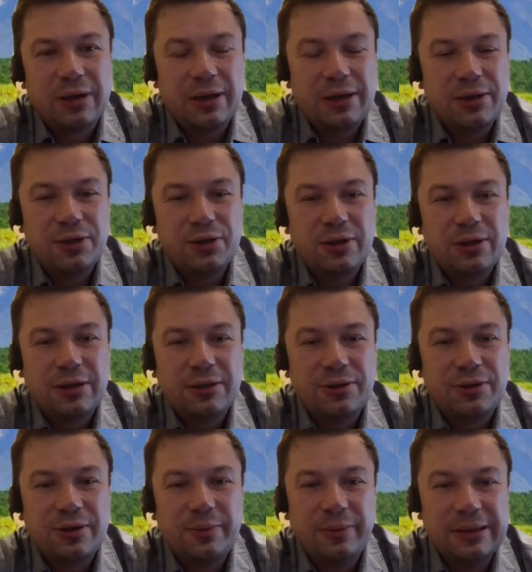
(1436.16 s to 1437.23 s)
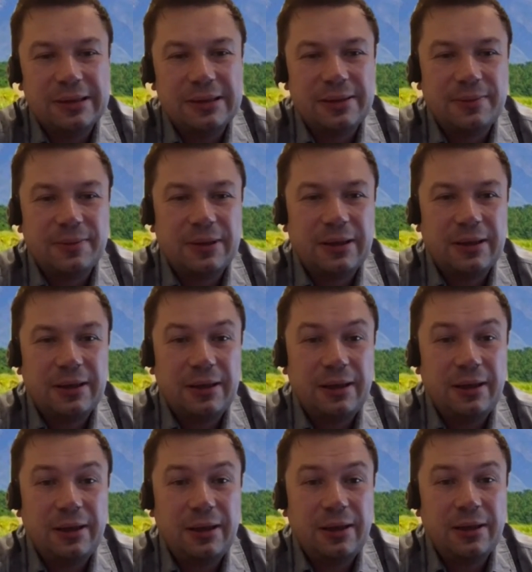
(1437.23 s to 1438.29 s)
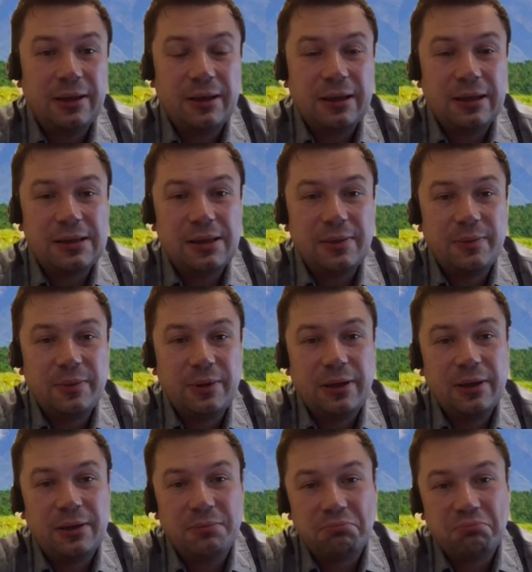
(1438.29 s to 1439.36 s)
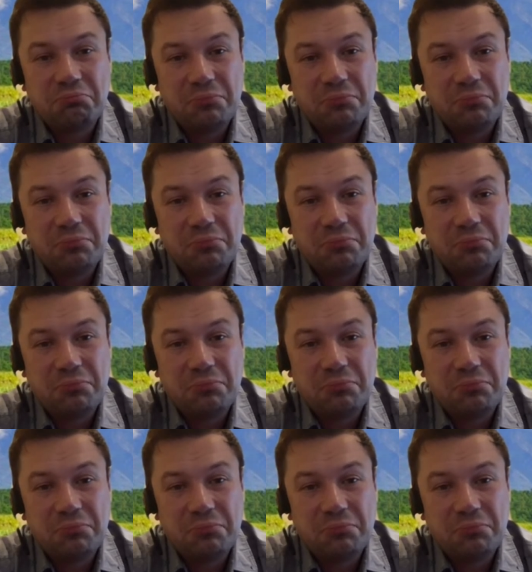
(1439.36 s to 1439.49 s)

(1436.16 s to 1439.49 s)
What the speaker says: So we need some fresh air.